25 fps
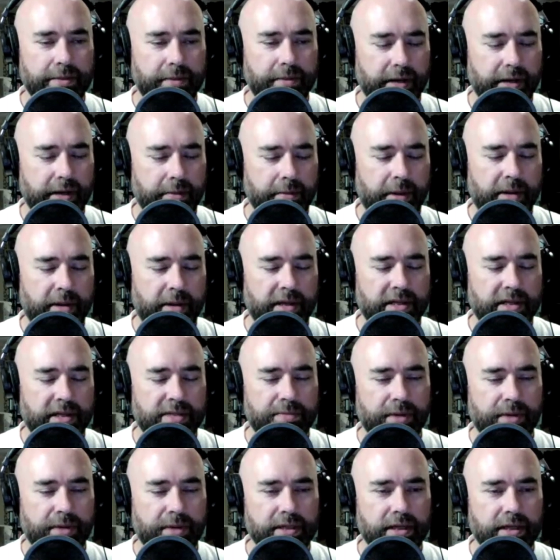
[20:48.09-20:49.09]
maybe that
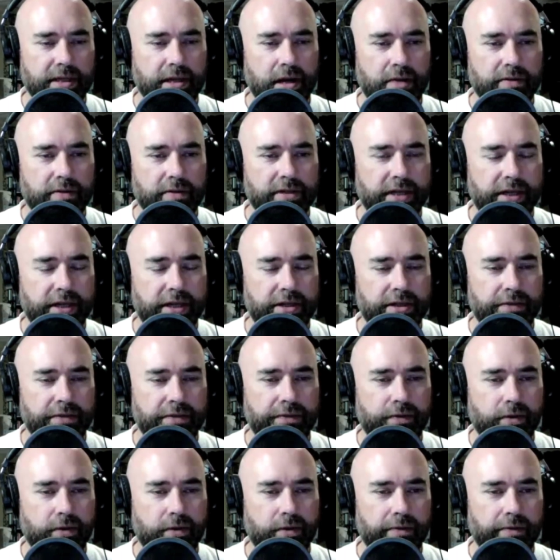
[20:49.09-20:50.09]
sparks a conversation
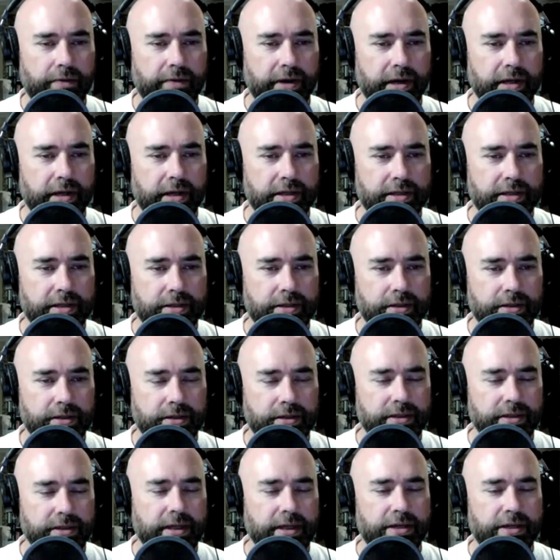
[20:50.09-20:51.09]
for the various
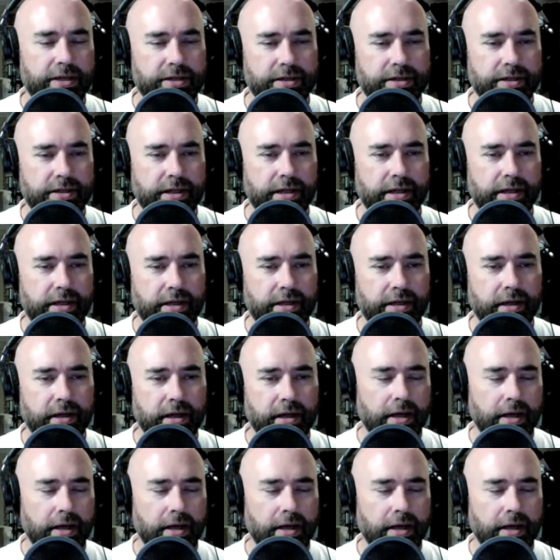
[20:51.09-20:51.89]
associations and